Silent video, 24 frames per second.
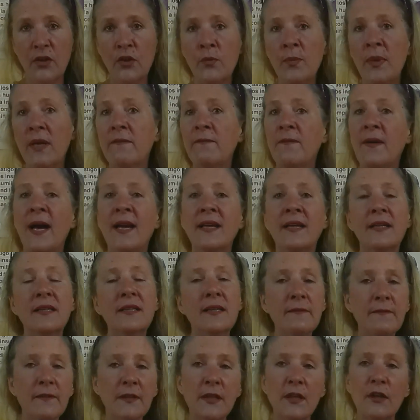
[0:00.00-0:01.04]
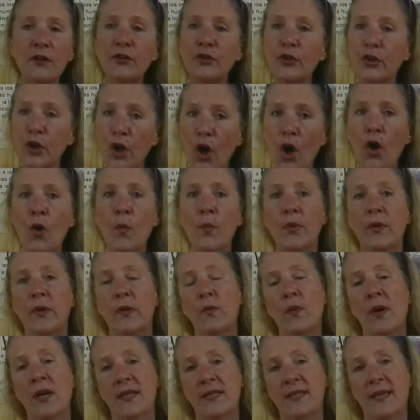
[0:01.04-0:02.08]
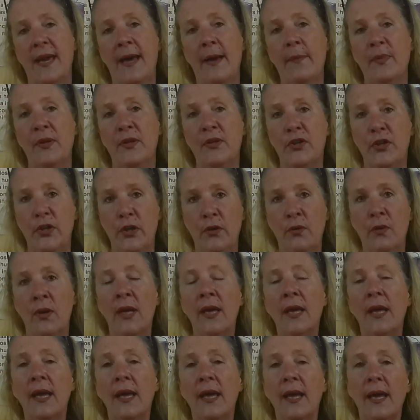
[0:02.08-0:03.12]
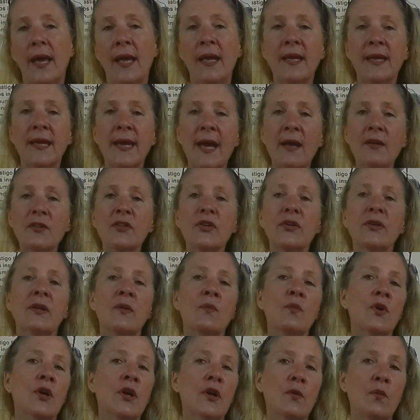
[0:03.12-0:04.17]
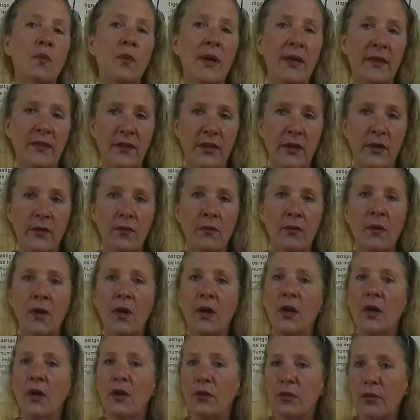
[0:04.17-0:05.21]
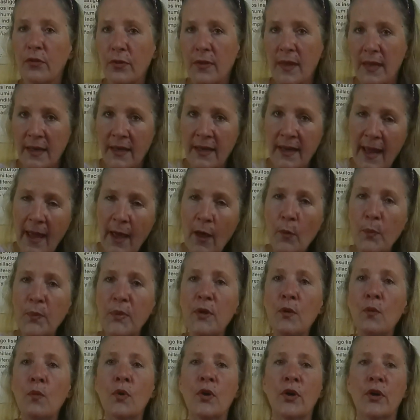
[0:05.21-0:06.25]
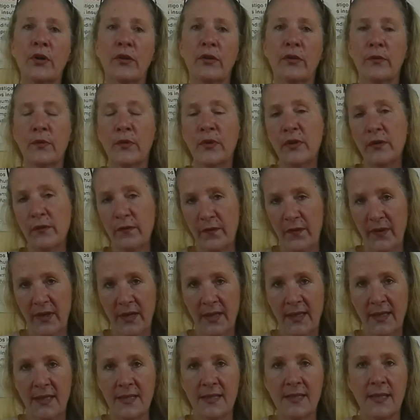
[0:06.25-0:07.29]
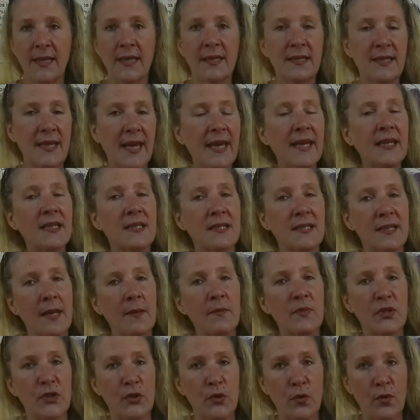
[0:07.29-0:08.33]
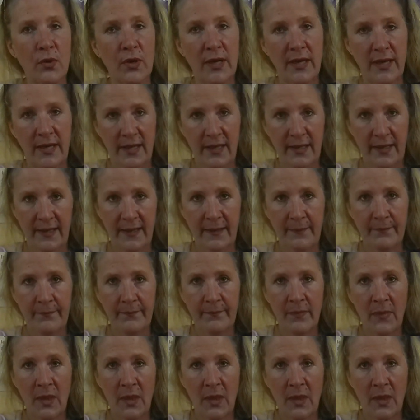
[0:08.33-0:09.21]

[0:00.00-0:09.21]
You may find it difficult to cope with what has happened to you, and a counselor can work with you and help you work through your feelings and take steps toward healing.